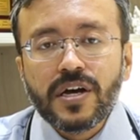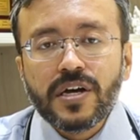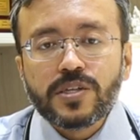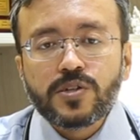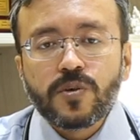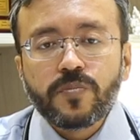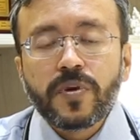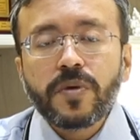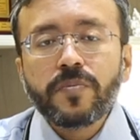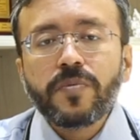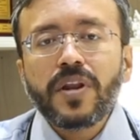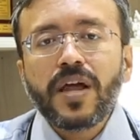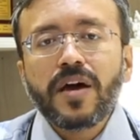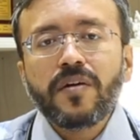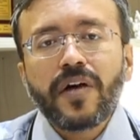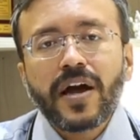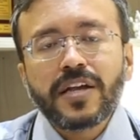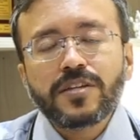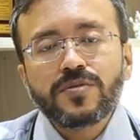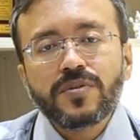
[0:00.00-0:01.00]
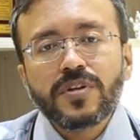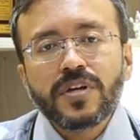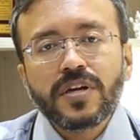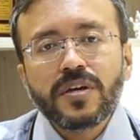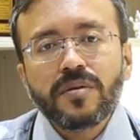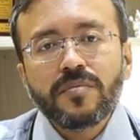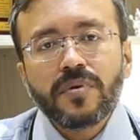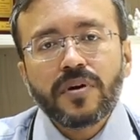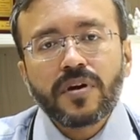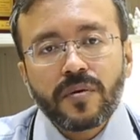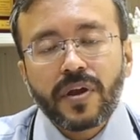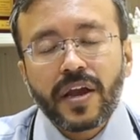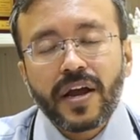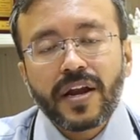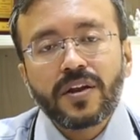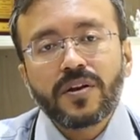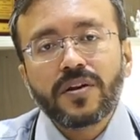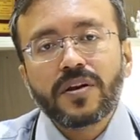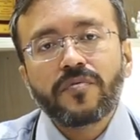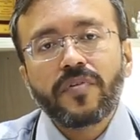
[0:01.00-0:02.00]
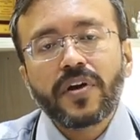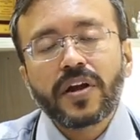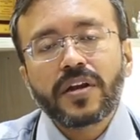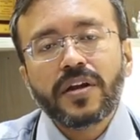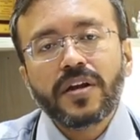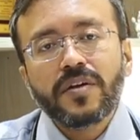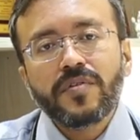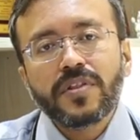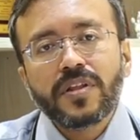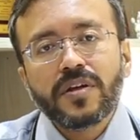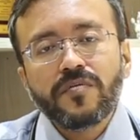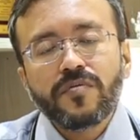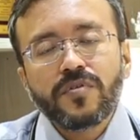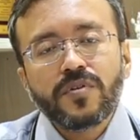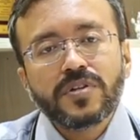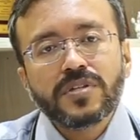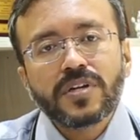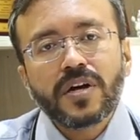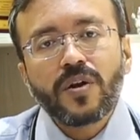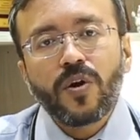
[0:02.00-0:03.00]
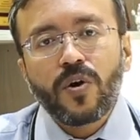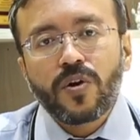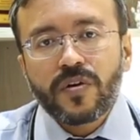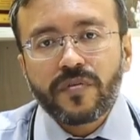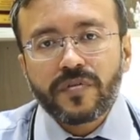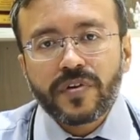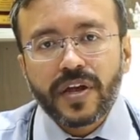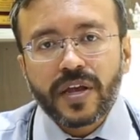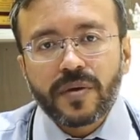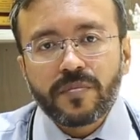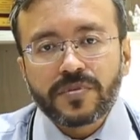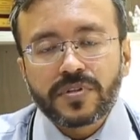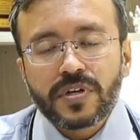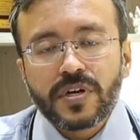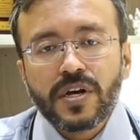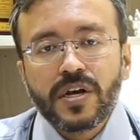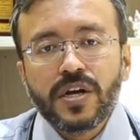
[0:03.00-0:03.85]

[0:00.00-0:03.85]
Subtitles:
So people have actually get infected with influenza a lot of times.